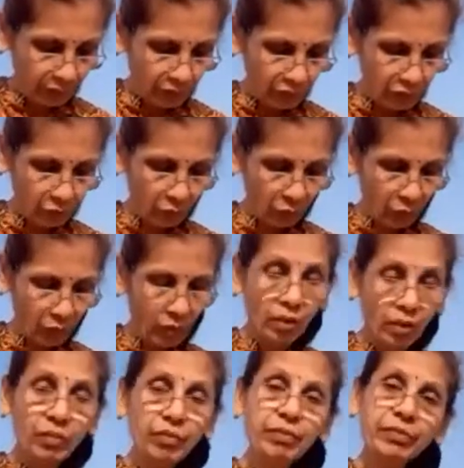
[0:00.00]
So
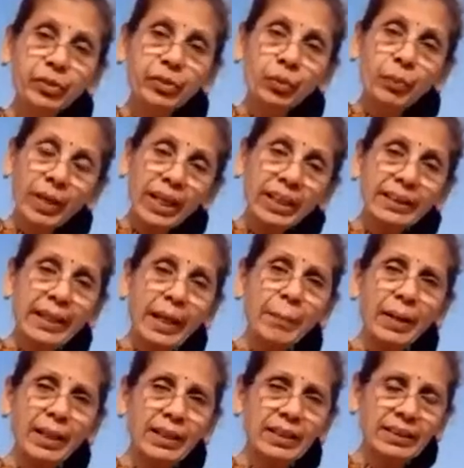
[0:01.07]
to make them
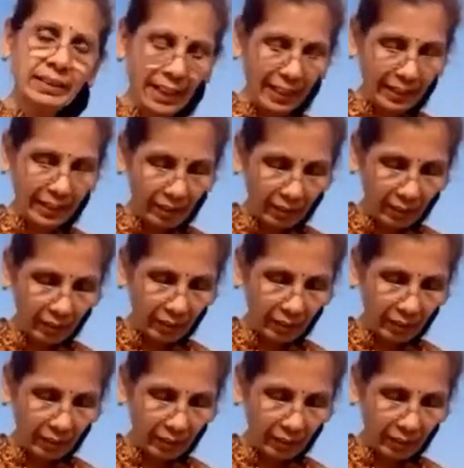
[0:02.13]
understand,